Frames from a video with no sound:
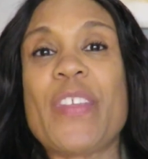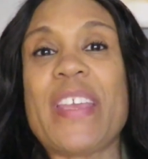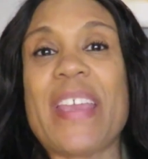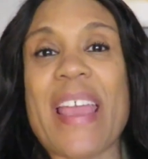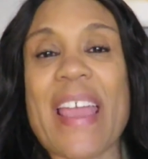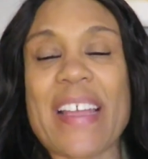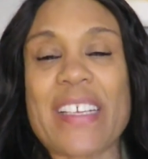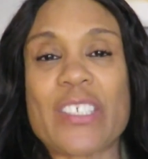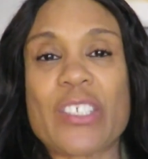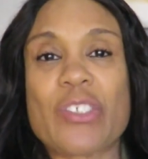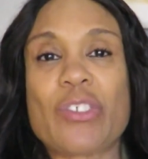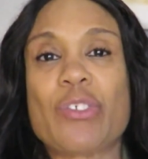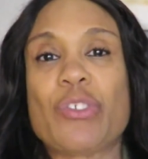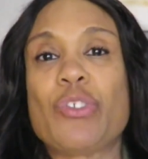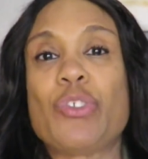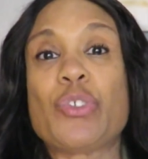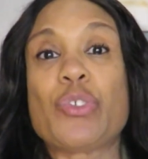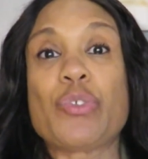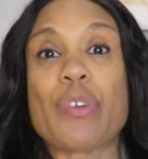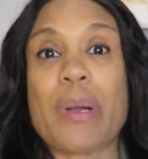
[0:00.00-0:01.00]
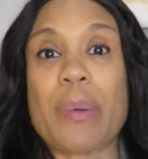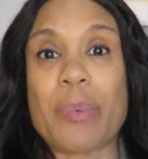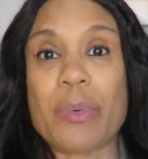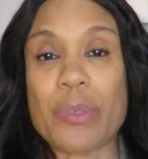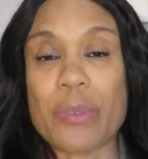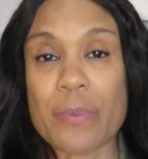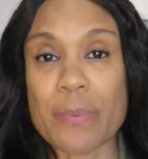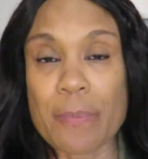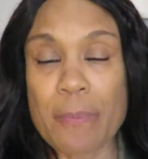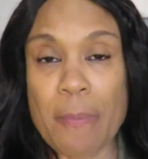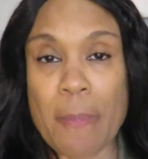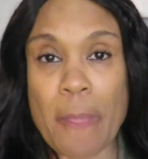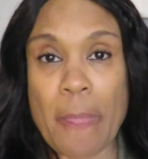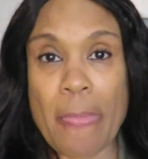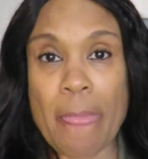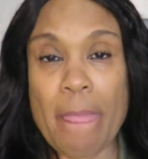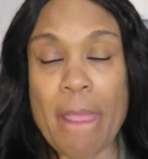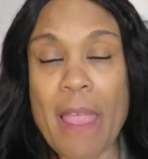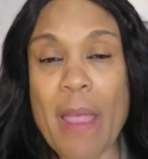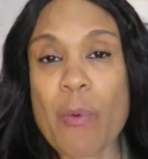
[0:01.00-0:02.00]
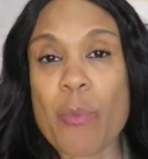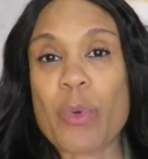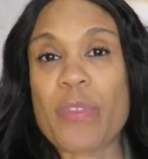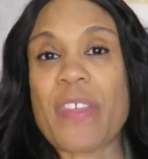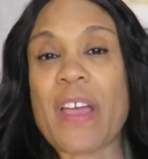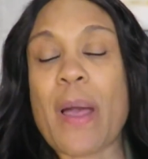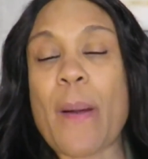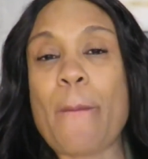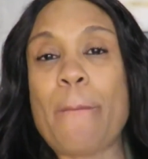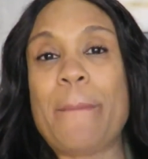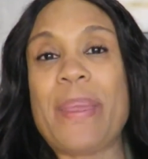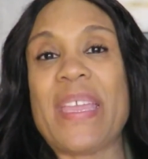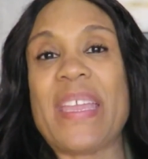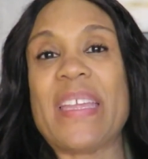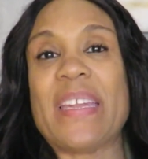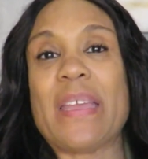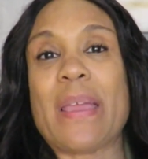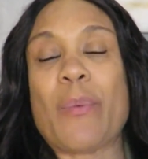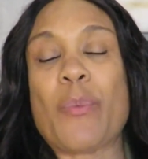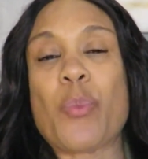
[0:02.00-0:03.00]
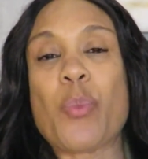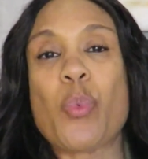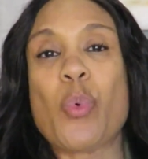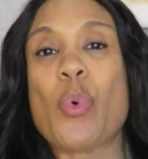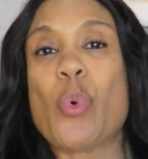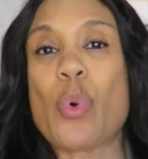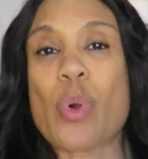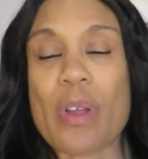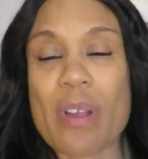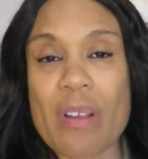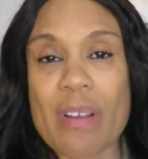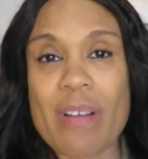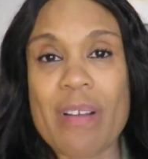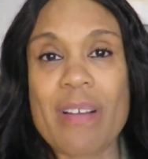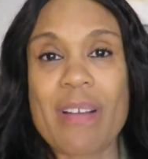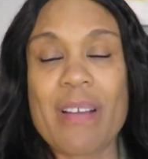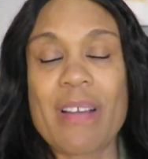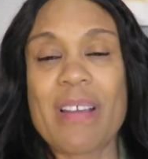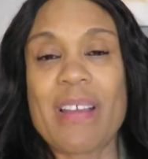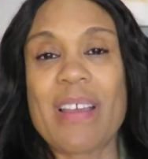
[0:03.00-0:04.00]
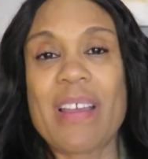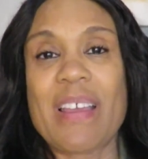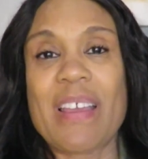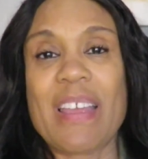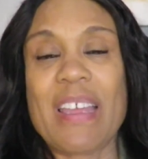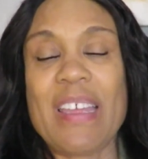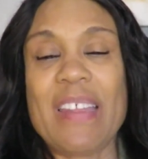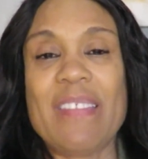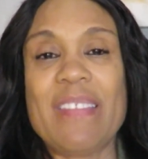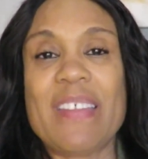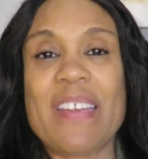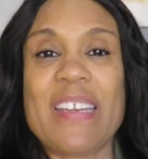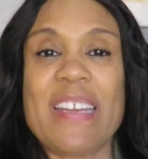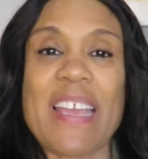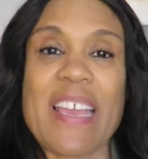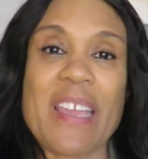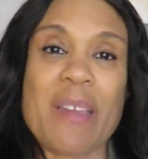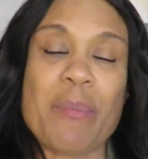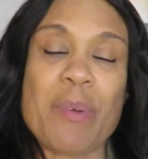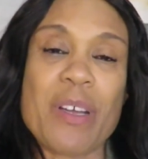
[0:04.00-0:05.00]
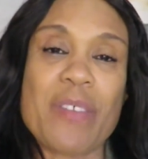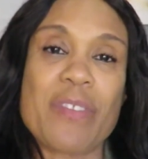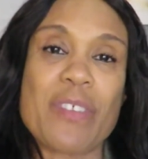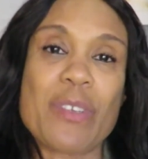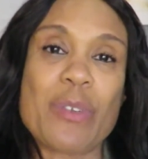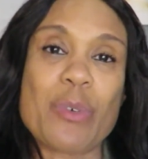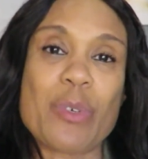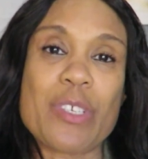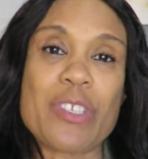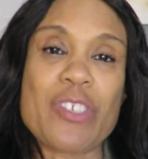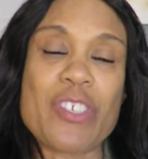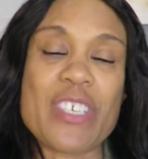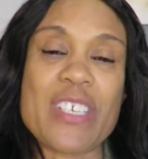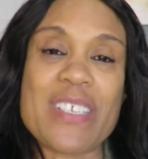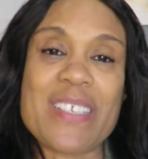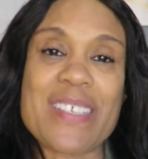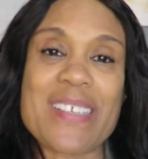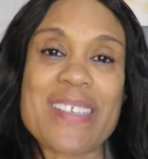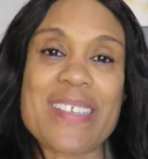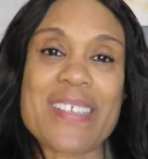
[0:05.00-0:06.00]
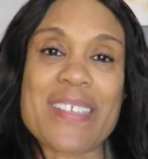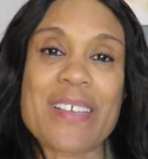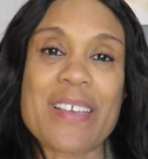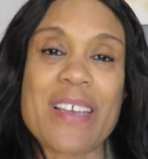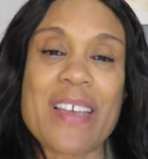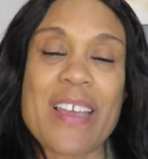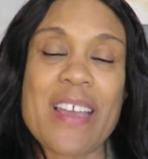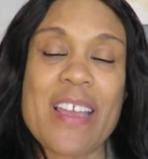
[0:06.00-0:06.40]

the extra trouble, without being at war in the name of the Lord Jesus.